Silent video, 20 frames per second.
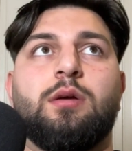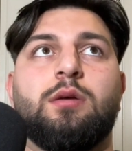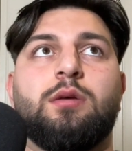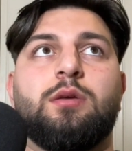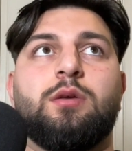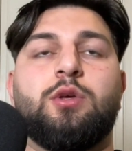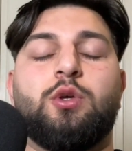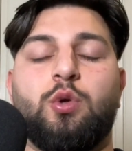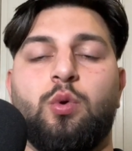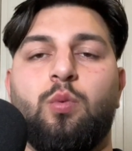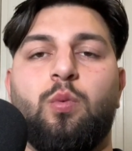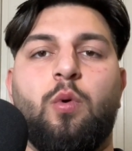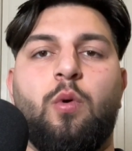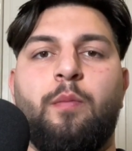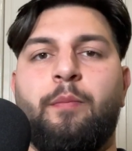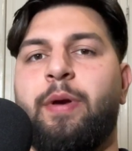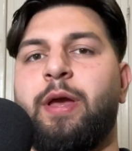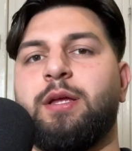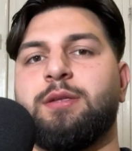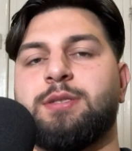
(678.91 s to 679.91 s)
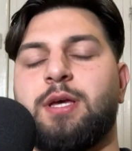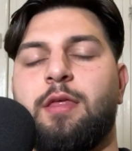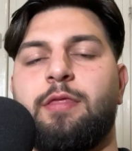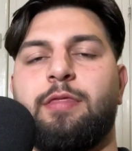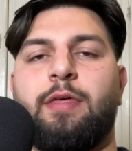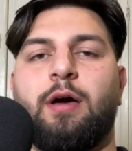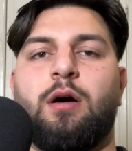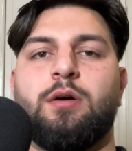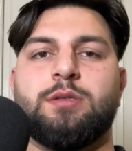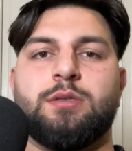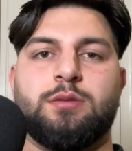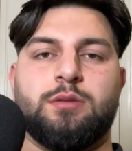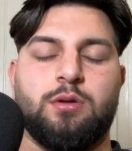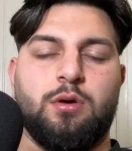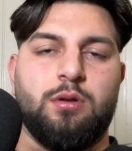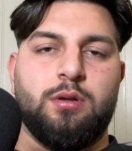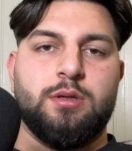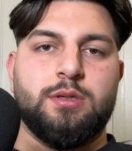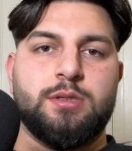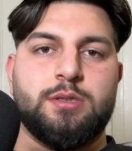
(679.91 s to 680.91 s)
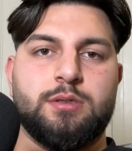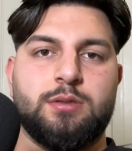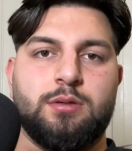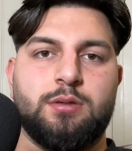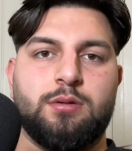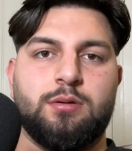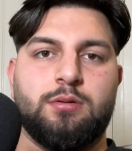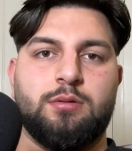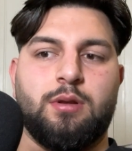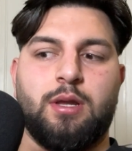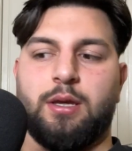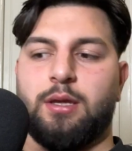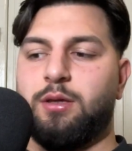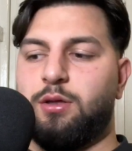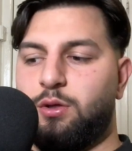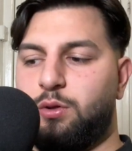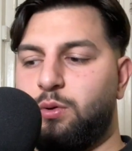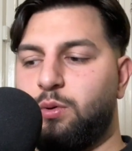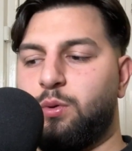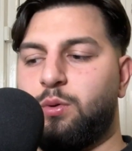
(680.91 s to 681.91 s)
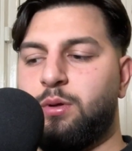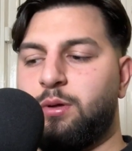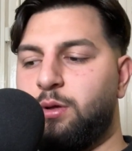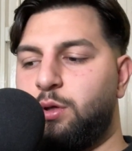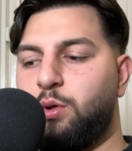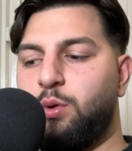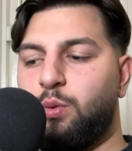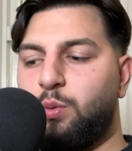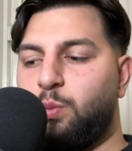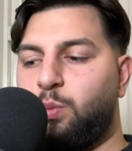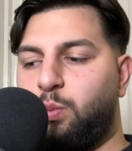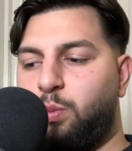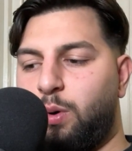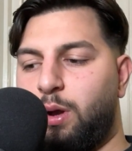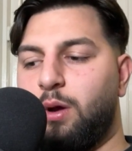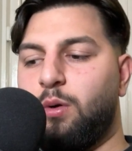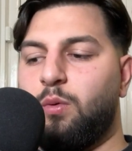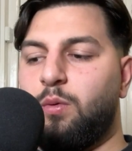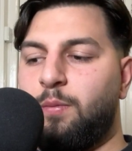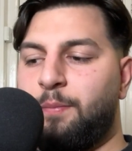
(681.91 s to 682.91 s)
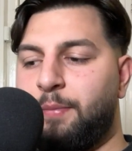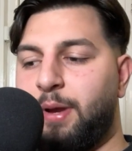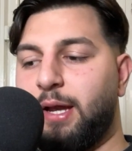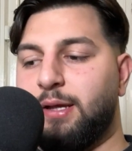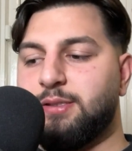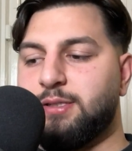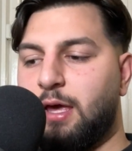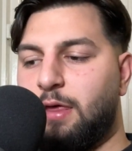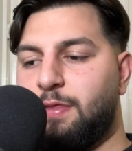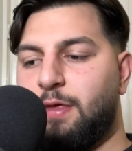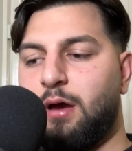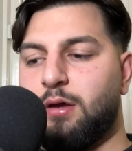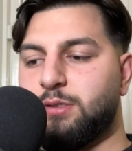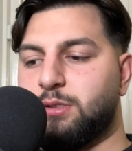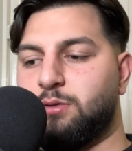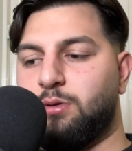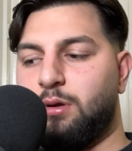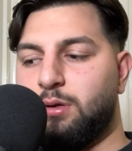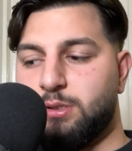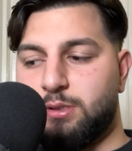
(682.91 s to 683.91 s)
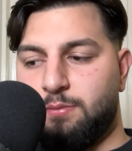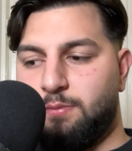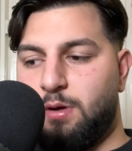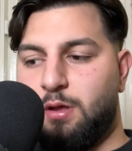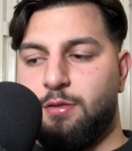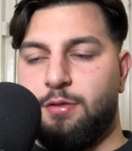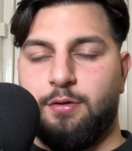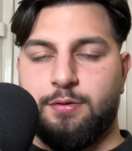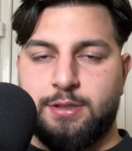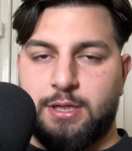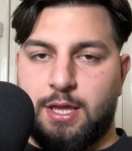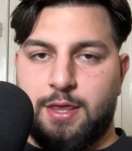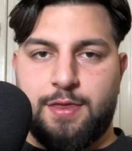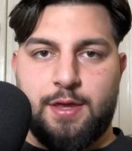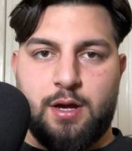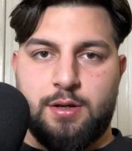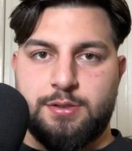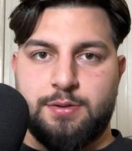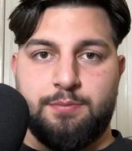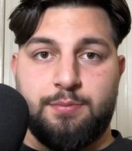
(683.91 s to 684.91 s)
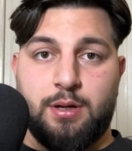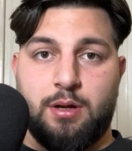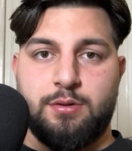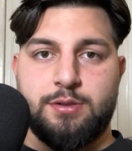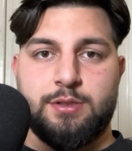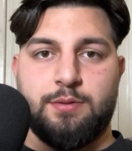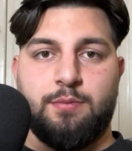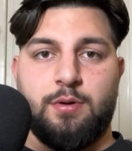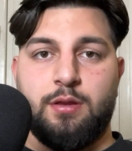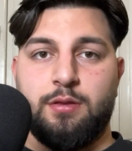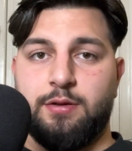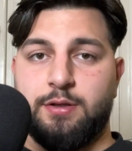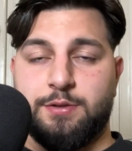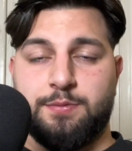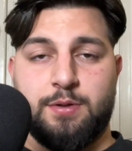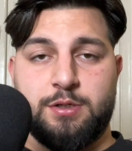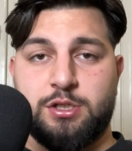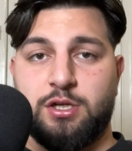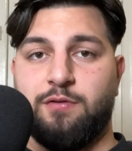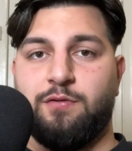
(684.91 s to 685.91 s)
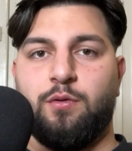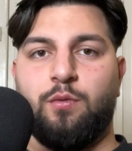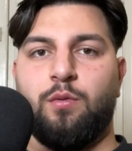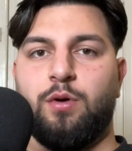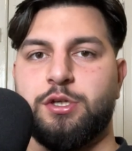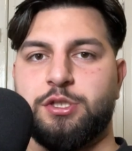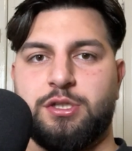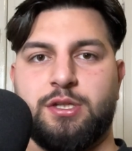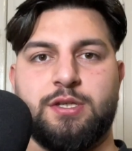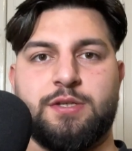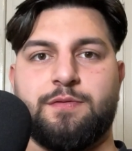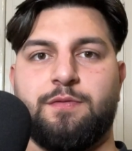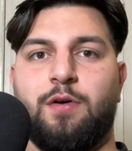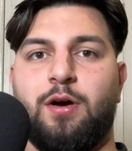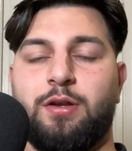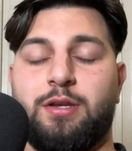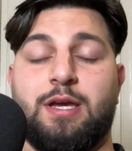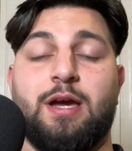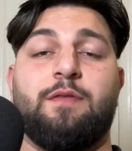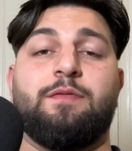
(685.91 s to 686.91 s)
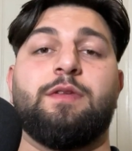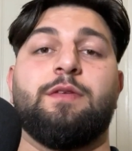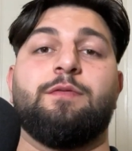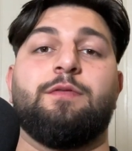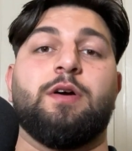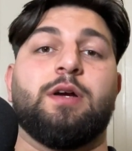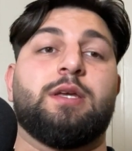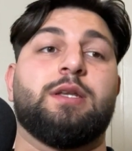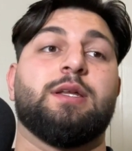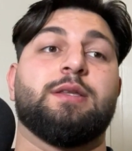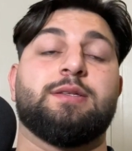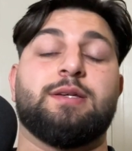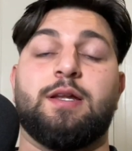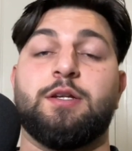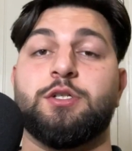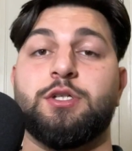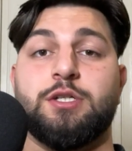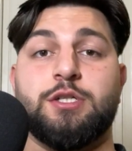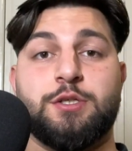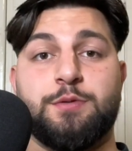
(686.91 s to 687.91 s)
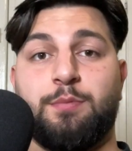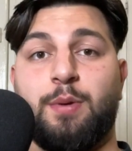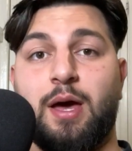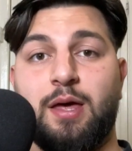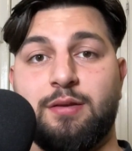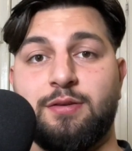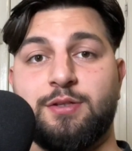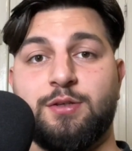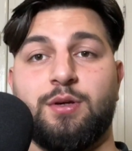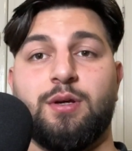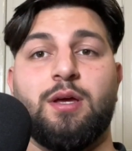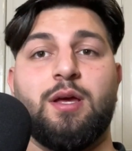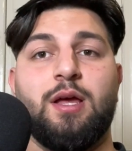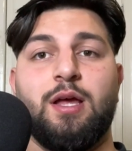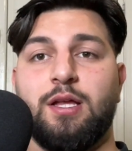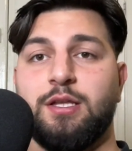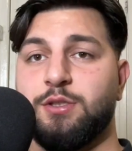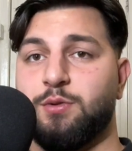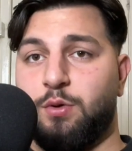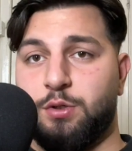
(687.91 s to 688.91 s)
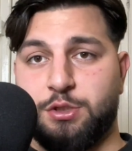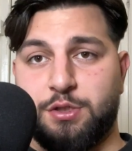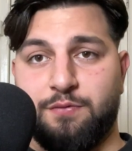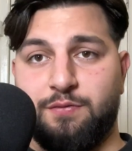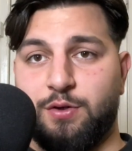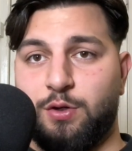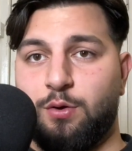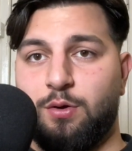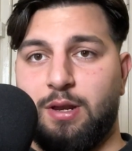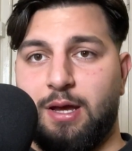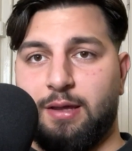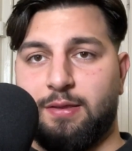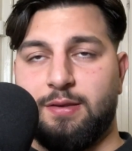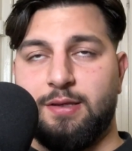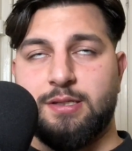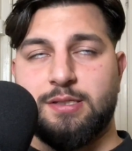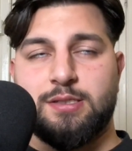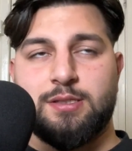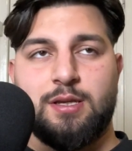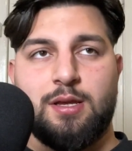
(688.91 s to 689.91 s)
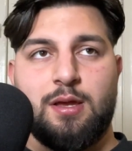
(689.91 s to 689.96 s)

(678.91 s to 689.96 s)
you will make $10,000. Like you will make $10,000 a month or £10,000 a month, especially if you watch this far and you have the fucking attention span to watch a video like this.